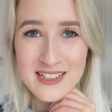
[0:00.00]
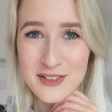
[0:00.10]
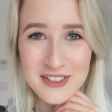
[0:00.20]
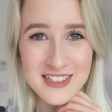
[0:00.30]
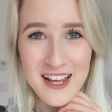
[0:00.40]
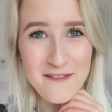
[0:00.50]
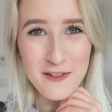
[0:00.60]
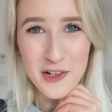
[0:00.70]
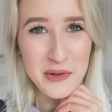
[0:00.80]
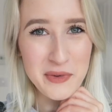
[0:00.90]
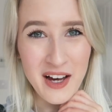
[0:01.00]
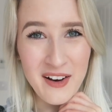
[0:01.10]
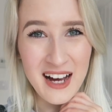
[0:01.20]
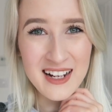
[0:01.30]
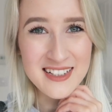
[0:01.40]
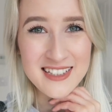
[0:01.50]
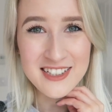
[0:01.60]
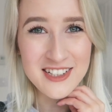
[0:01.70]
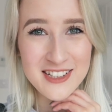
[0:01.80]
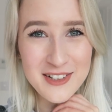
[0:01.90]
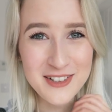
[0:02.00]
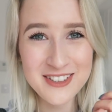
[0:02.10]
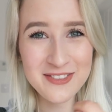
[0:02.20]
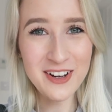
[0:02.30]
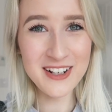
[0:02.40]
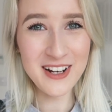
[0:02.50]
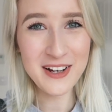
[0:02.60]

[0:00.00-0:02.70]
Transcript: It's not the same vlogging without Alex. It's just not as fun.